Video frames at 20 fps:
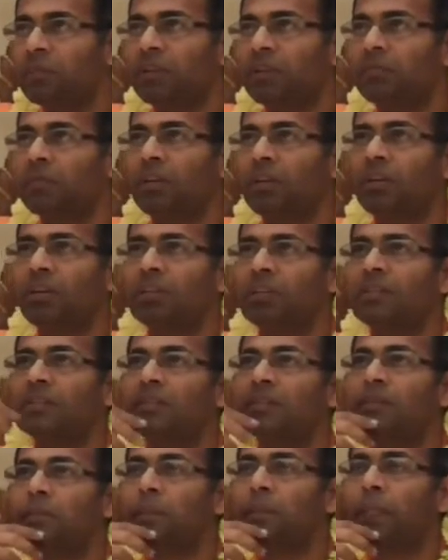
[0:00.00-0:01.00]
is weeping
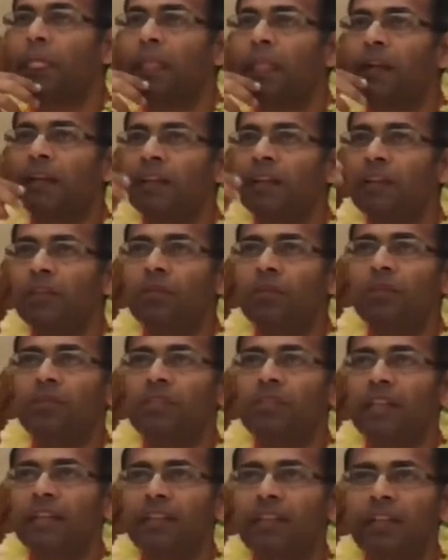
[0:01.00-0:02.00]
because he
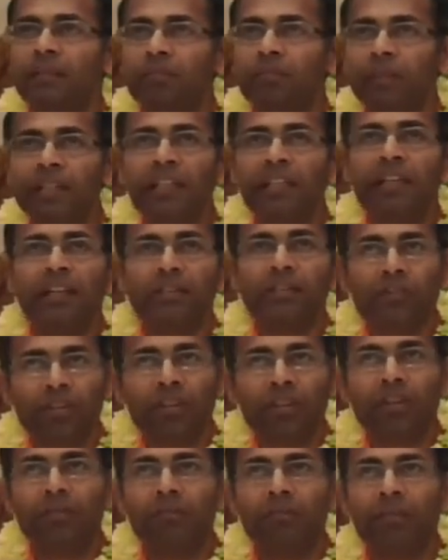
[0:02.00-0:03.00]
knows that meeting is
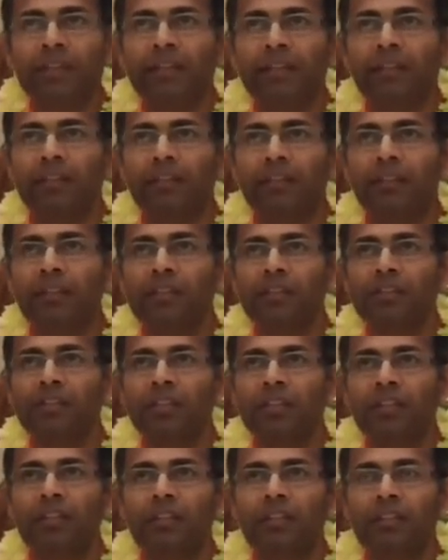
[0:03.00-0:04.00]
not complete.
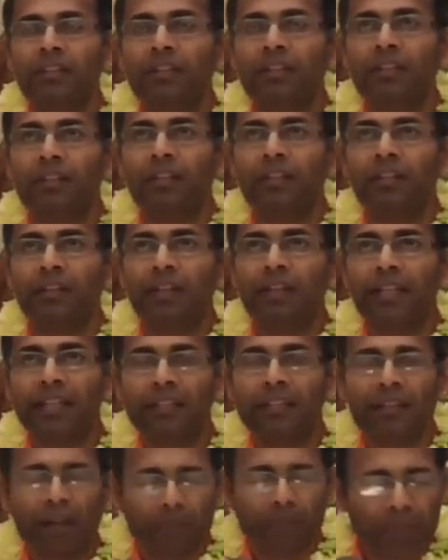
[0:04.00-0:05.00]
Krishna, in